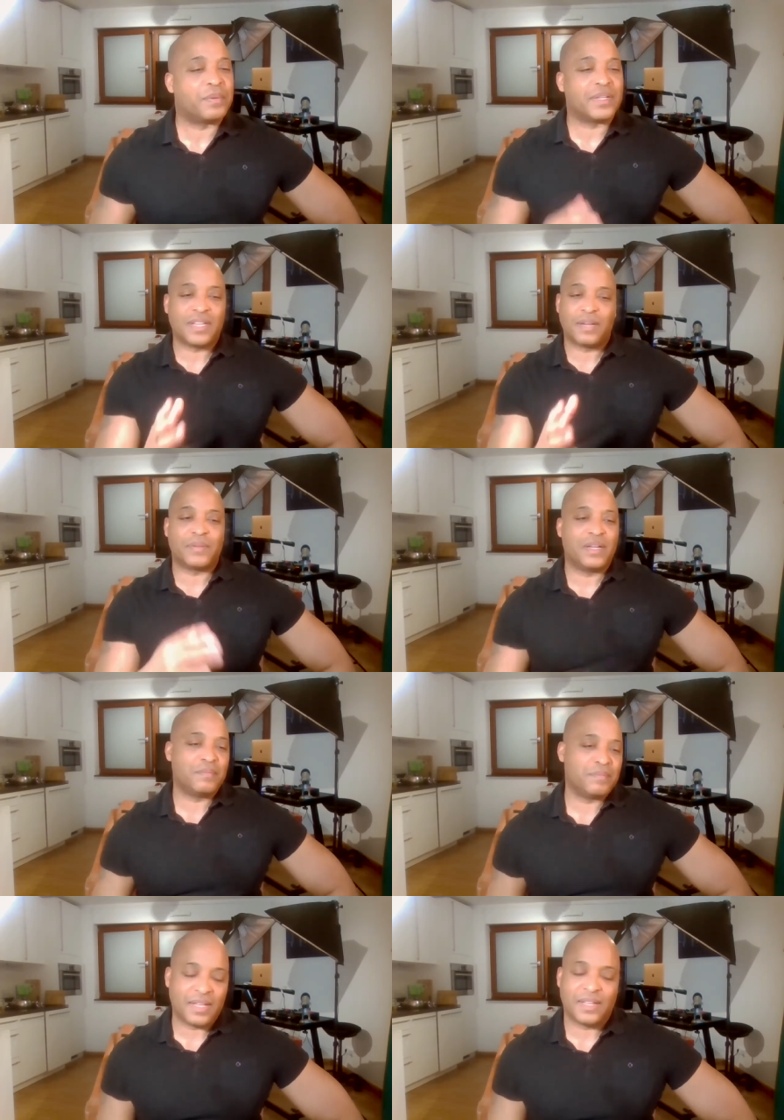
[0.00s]
But I'm
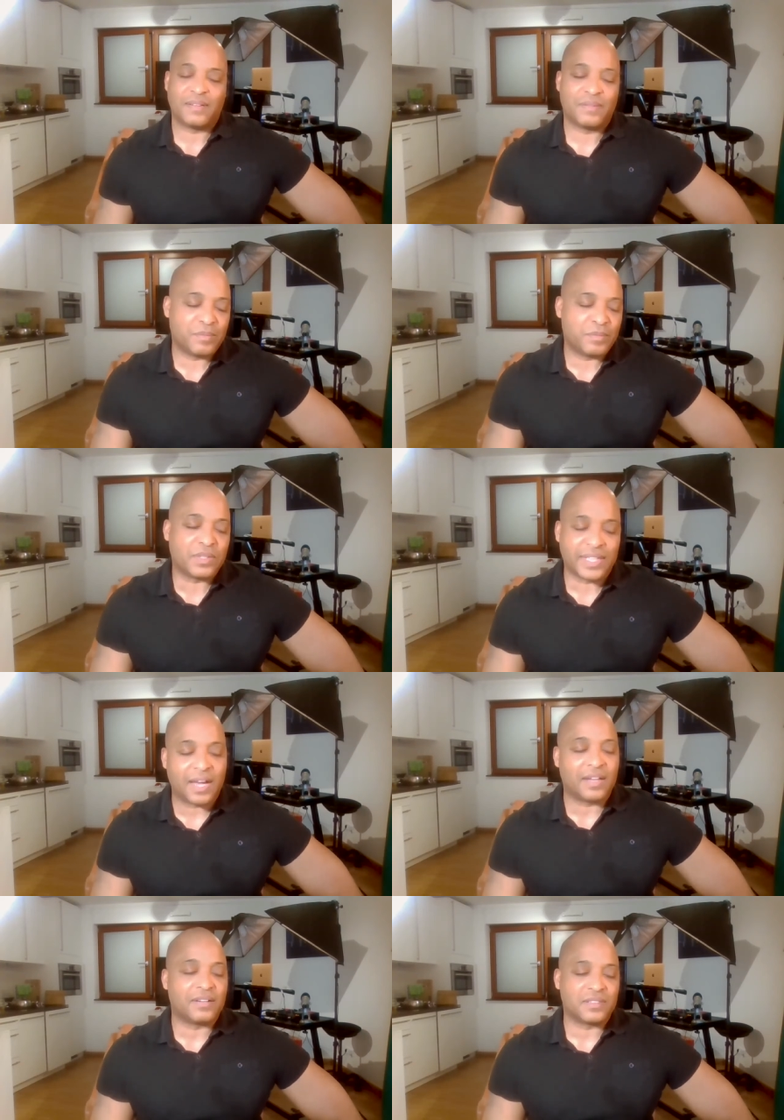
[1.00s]
I'm really
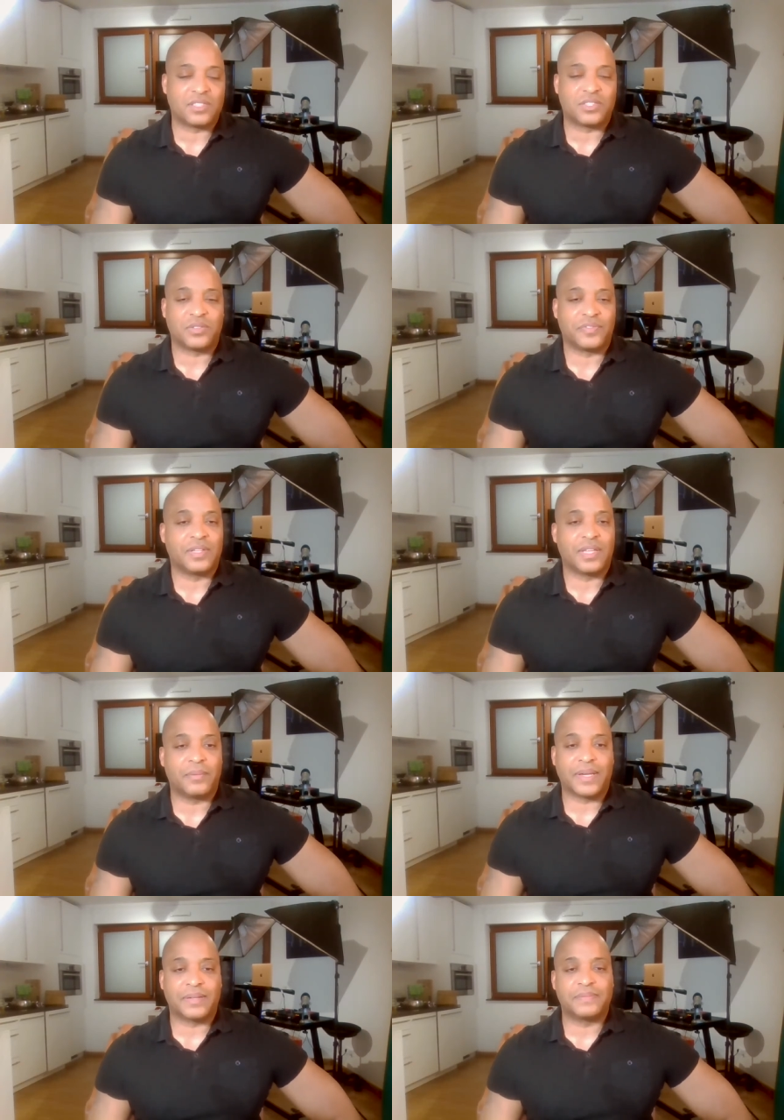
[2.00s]
honored that you feel that way.